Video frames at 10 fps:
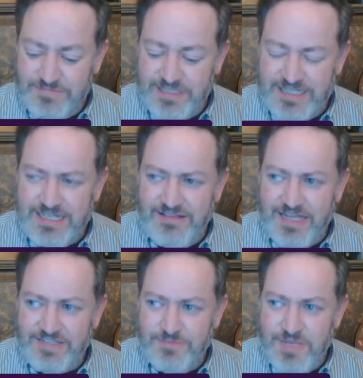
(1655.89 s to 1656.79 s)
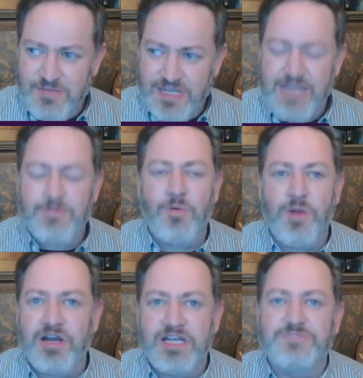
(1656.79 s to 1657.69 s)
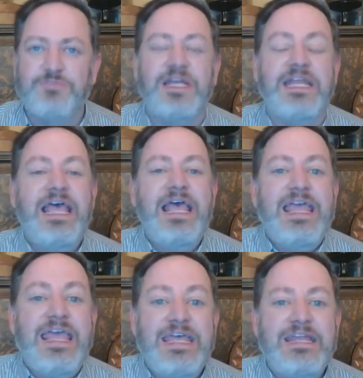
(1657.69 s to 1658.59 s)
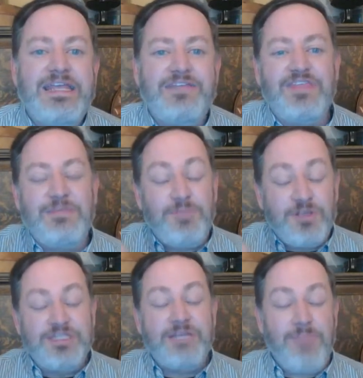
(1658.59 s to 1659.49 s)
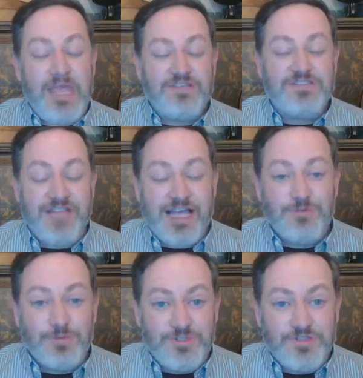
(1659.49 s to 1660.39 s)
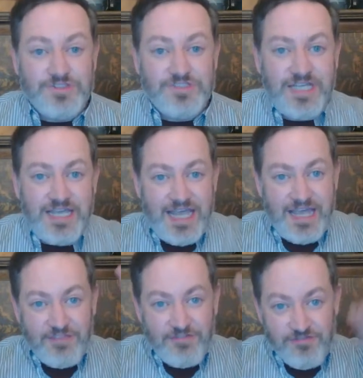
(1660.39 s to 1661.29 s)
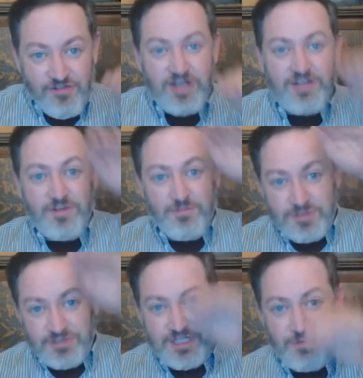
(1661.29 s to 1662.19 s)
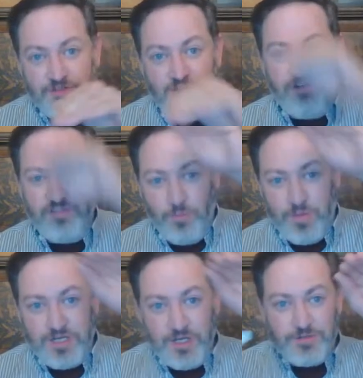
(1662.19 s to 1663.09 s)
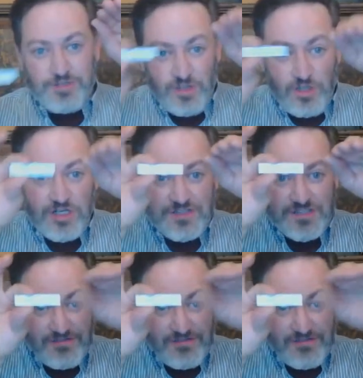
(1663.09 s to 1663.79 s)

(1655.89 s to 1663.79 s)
Glendale Heights, maybe. I can't remember where it is, but the building makes slide rules, and the front of their building with all the windows looks